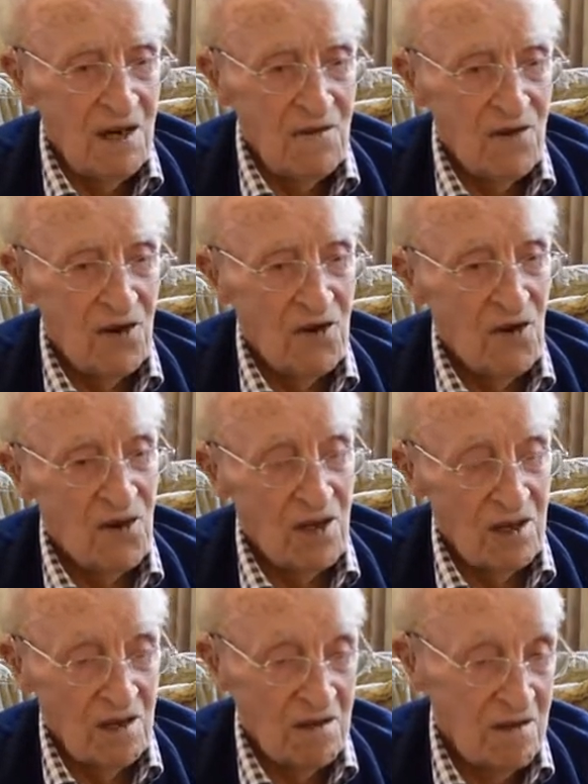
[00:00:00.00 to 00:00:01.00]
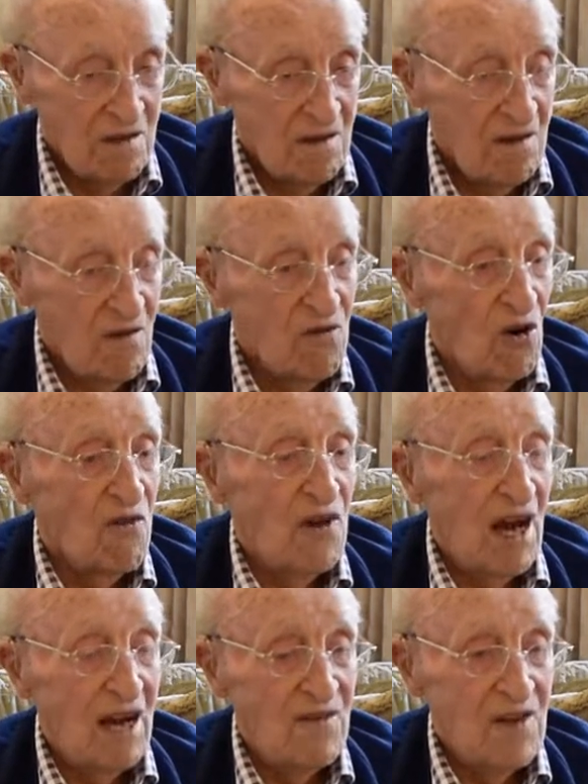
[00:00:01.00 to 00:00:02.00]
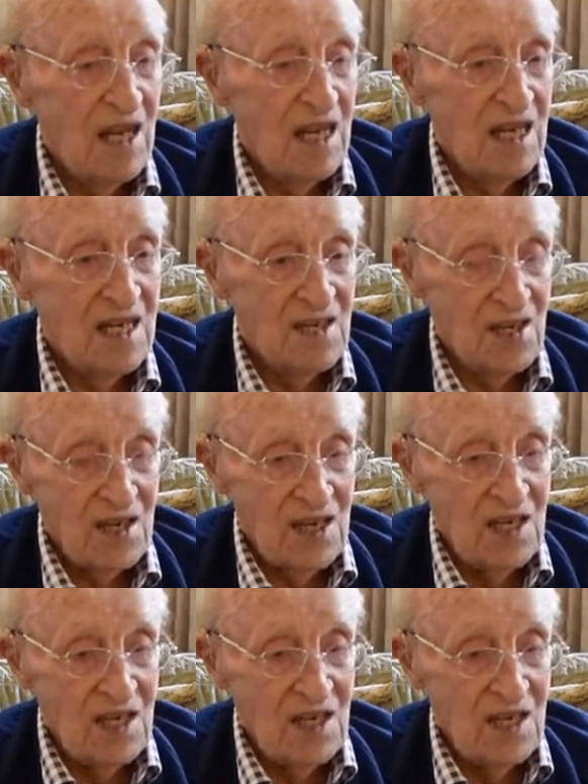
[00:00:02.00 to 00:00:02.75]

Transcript: for another four or five days